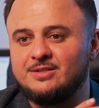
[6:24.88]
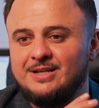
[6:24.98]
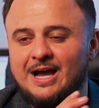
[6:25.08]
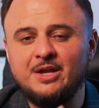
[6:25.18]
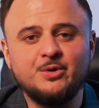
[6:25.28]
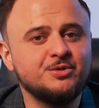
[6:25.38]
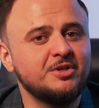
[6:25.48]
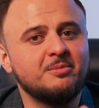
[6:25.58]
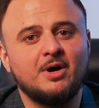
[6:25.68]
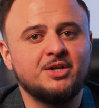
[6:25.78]
There's not
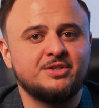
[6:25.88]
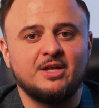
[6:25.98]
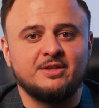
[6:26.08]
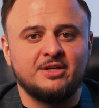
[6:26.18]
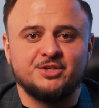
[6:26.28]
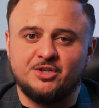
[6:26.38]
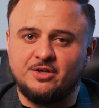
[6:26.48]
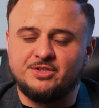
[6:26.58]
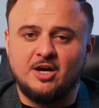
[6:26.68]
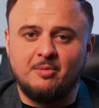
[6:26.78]
usually much that the
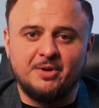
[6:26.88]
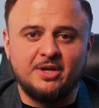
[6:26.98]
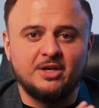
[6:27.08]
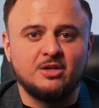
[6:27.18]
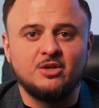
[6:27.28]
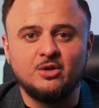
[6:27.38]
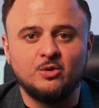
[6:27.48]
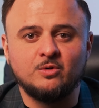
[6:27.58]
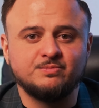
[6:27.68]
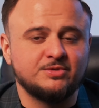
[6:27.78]
insurance company can
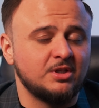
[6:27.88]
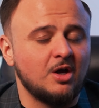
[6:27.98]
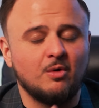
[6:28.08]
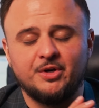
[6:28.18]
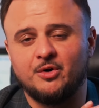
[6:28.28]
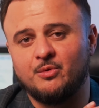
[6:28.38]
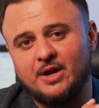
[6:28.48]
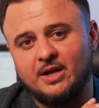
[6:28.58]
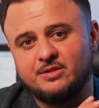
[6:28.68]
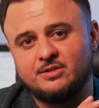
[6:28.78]
do to lower your
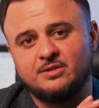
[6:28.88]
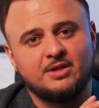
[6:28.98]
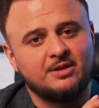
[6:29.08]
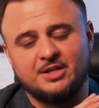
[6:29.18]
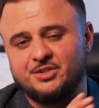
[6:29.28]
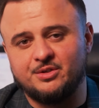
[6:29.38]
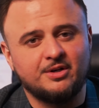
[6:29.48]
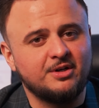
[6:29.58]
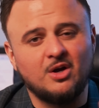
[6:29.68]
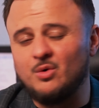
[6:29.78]
rates unless you're
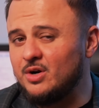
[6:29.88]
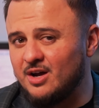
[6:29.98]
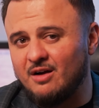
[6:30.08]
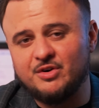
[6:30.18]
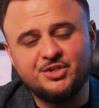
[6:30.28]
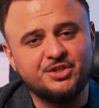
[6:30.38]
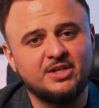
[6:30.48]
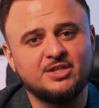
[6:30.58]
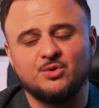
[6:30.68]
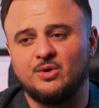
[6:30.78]
going to lower
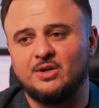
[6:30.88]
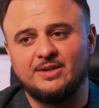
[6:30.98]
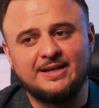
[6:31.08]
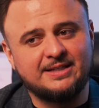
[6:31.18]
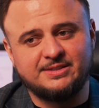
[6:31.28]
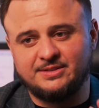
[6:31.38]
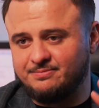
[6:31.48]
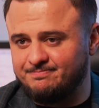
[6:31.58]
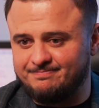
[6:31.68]
coverages or unless